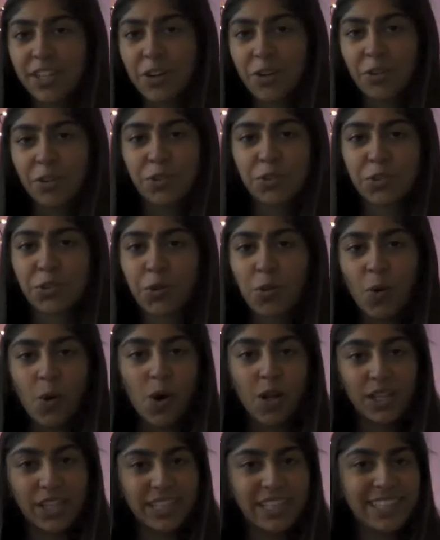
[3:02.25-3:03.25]
all those
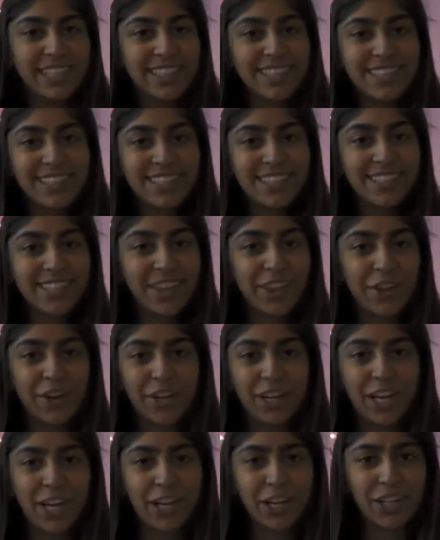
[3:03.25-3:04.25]
qualities and their
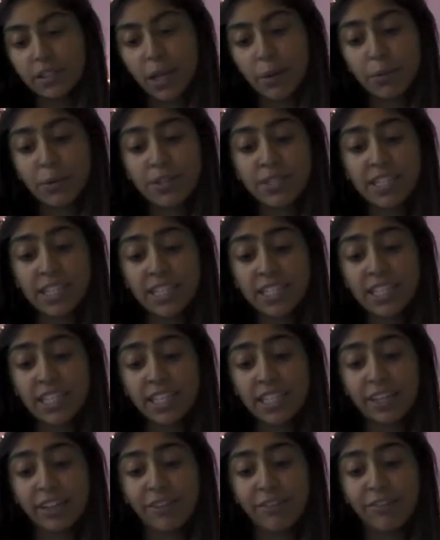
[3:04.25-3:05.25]
character. Number
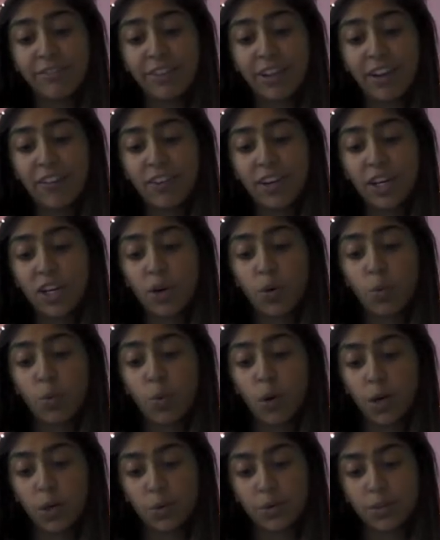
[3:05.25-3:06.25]
16, favorite
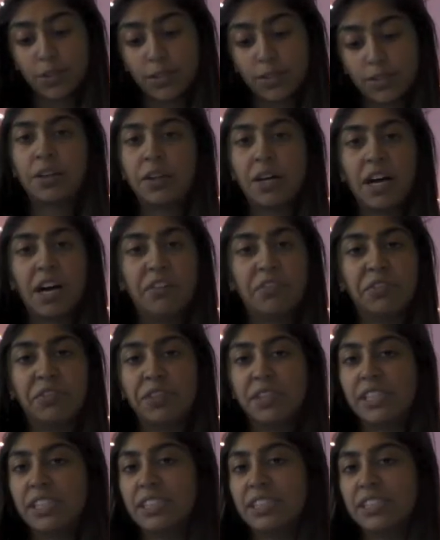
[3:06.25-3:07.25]
quote. I'll have
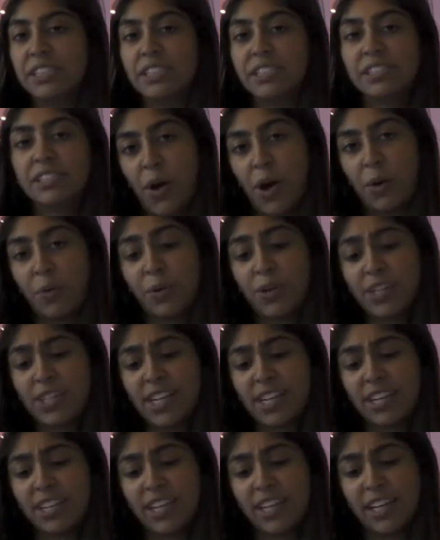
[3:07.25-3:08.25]
one. I wish
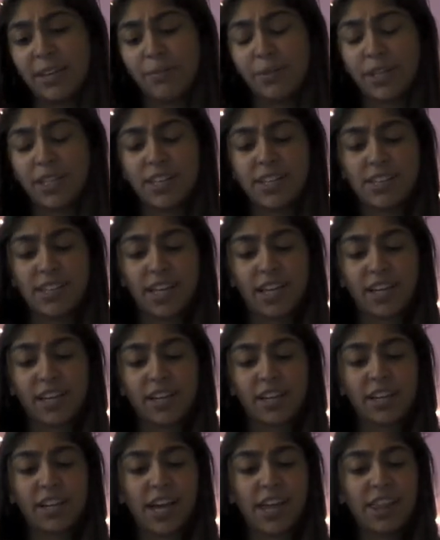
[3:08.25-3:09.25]
I did, because, like,
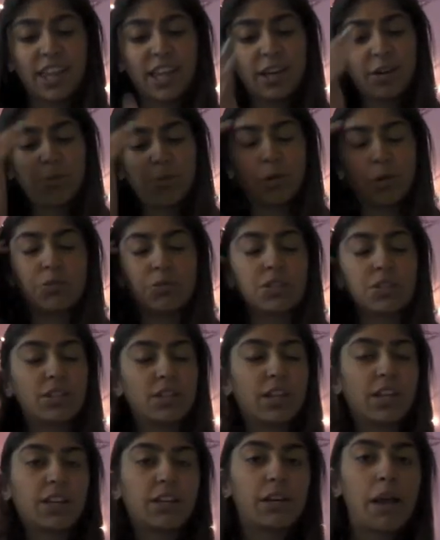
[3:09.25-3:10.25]
I think quotes are,
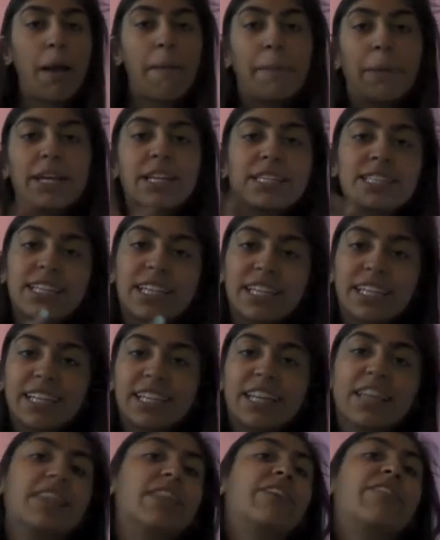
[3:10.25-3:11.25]
like, amazing
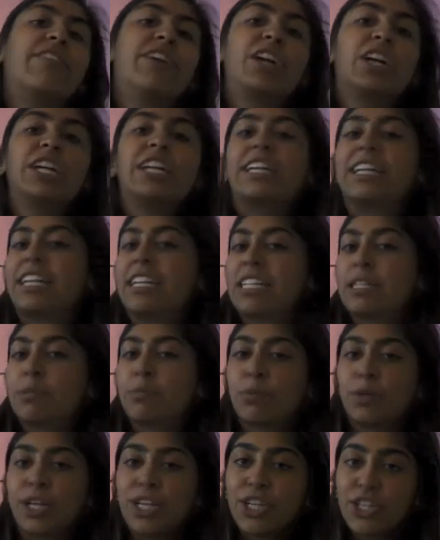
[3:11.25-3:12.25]
and they're very
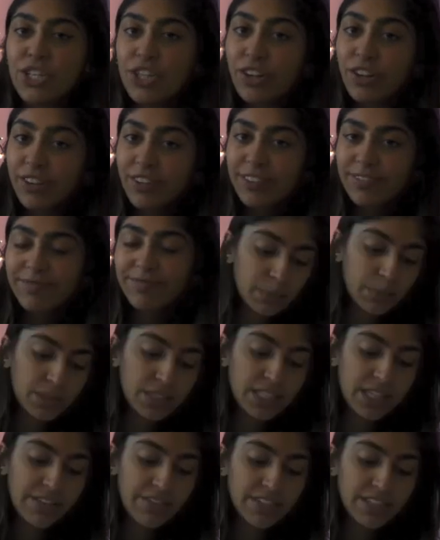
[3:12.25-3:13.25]
inspirational. Number
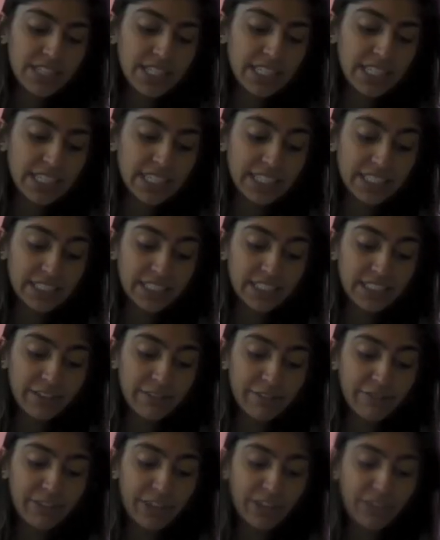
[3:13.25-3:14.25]
17,
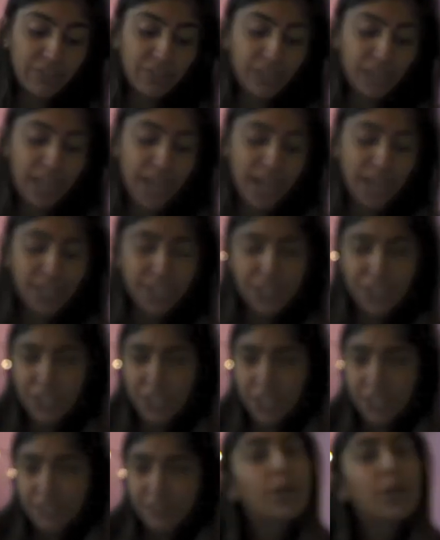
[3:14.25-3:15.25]
favorite
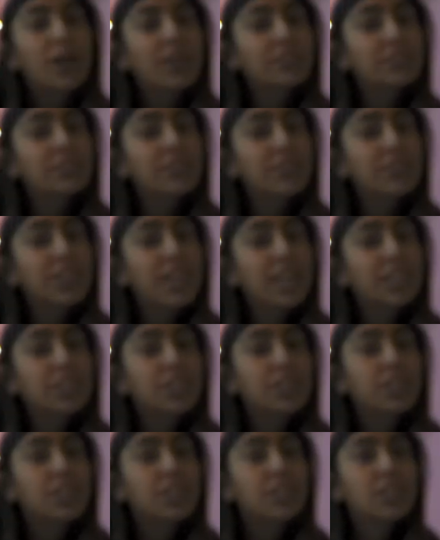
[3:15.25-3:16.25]
actor. I'll have a favorite
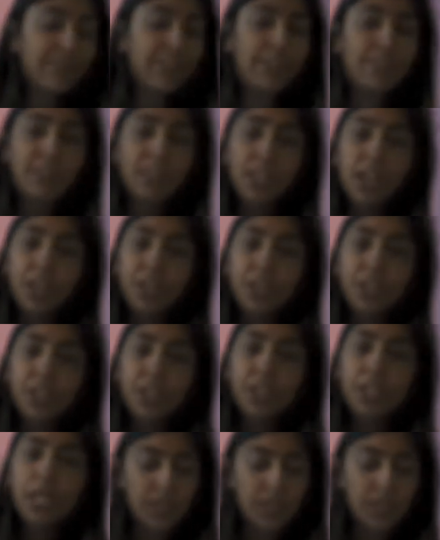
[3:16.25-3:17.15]
actor. Favorite color,